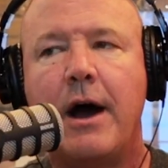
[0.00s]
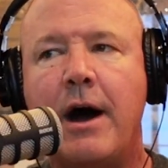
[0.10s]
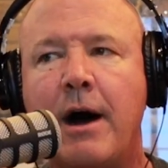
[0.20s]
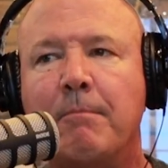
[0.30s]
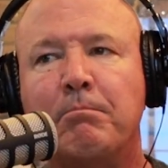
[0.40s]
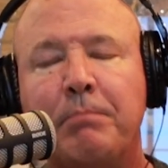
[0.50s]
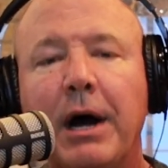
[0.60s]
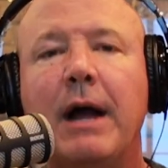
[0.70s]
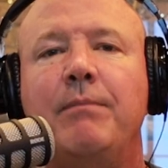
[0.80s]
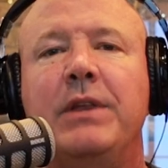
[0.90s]
Um,
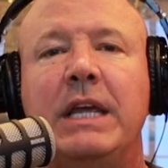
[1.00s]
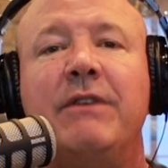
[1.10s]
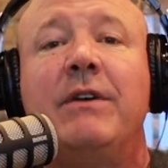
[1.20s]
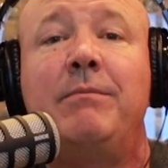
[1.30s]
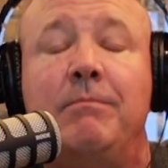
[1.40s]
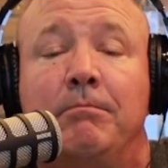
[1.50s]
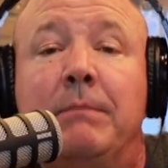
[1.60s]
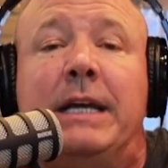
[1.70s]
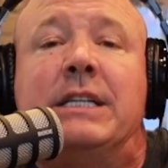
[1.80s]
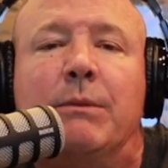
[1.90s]
but even
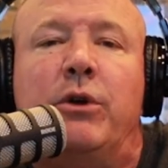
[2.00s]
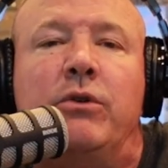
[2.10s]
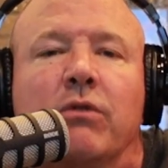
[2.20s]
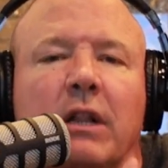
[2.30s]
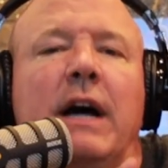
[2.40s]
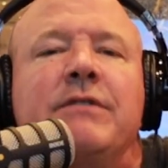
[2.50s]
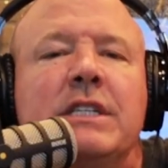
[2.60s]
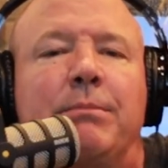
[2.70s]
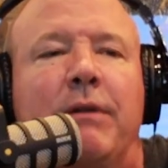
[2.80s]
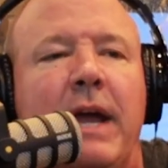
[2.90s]
me, someone who
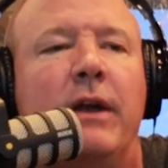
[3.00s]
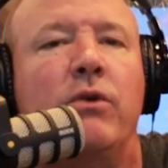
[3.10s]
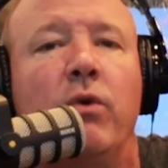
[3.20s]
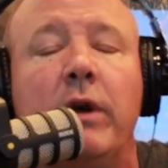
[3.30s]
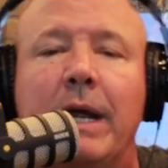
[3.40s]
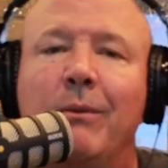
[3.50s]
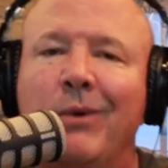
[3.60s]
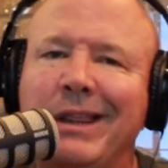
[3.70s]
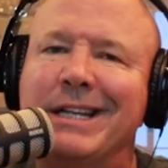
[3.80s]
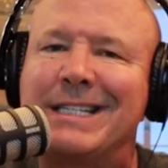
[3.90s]
loves to plan and coordinate,
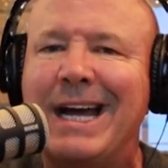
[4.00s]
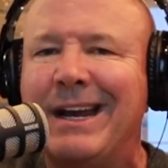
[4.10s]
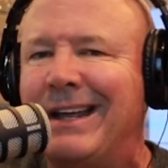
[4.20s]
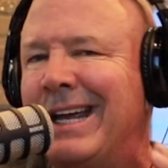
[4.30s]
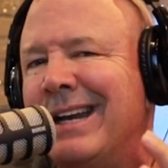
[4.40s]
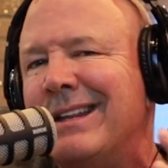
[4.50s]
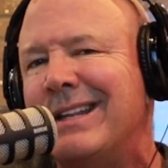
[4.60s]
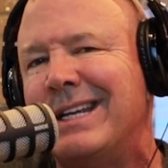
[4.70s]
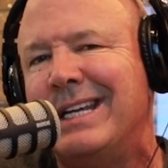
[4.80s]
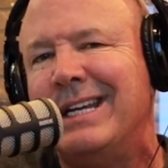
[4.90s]
when this kind of end
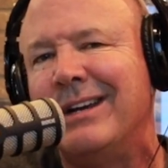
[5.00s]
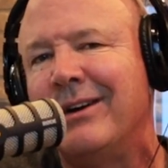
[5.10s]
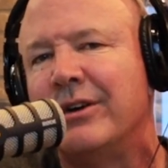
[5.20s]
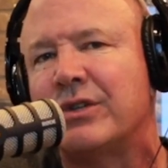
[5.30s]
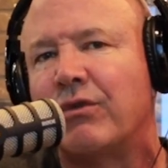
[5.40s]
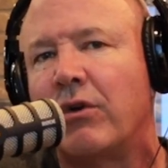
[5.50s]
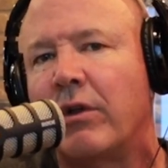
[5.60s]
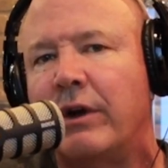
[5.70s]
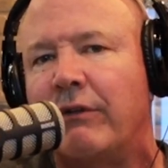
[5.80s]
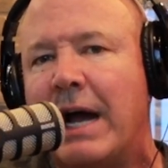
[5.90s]
of the year is
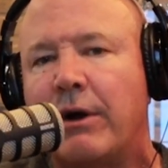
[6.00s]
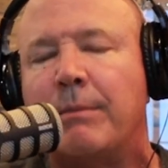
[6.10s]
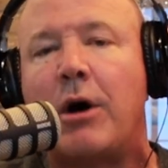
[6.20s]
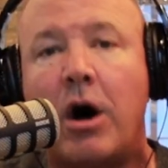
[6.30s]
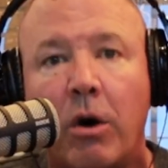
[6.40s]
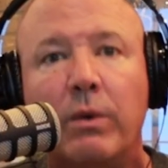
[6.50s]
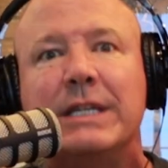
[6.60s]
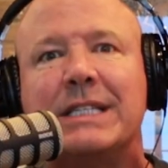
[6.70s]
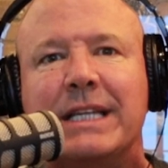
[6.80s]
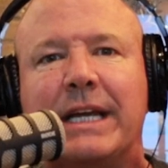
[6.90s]
rolling around, I'm
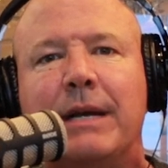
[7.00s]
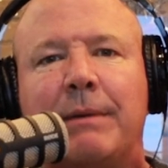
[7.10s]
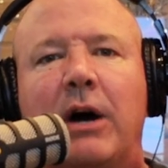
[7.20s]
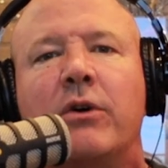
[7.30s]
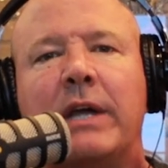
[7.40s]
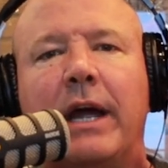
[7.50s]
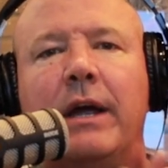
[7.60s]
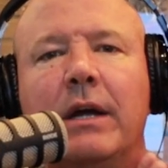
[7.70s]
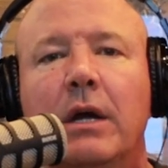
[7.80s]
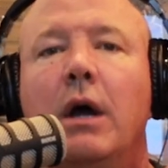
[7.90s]
always thinking about
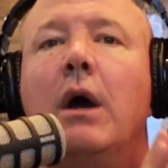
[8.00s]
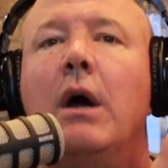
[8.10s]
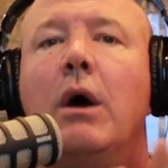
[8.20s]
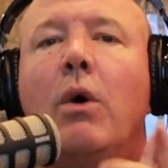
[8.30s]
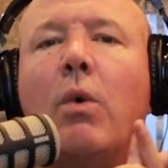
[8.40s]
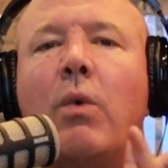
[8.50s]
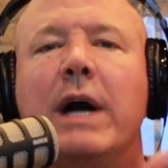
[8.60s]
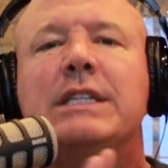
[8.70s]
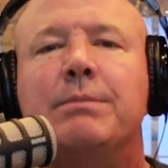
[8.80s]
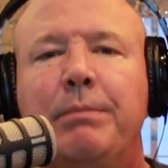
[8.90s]
okay,
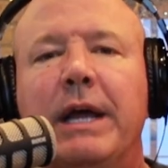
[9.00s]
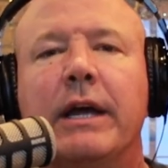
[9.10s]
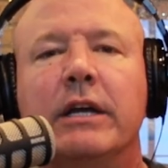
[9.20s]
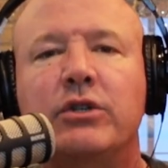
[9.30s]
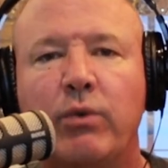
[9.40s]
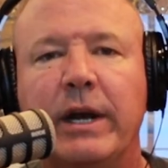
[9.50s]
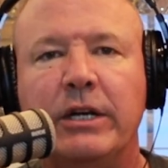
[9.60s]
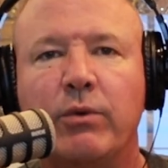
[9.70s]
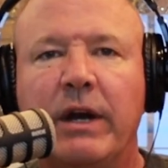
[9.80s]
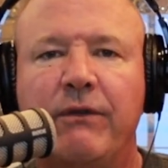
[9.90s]
what's big in
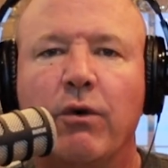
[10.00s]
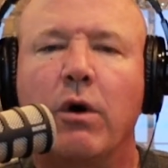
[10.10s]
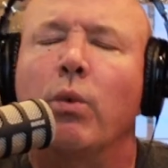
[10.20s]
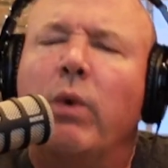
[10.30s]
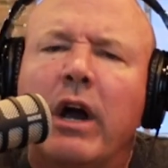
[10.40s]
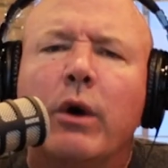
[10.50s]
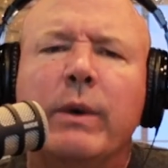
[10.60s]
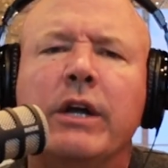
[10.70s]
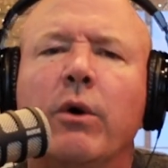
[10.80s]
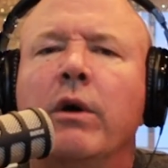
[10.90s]
2024? Where are
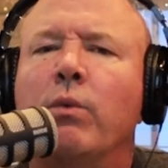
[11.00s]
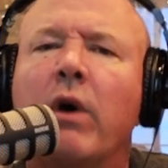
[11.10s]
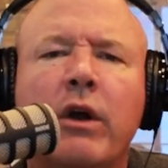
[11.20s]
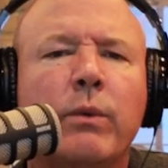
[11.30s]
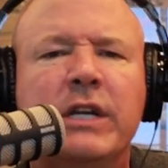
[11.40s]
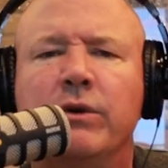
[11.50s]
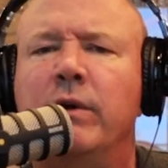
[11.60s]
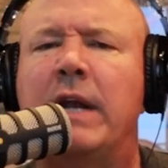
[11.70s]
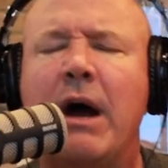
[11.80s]
we going? What are we doing?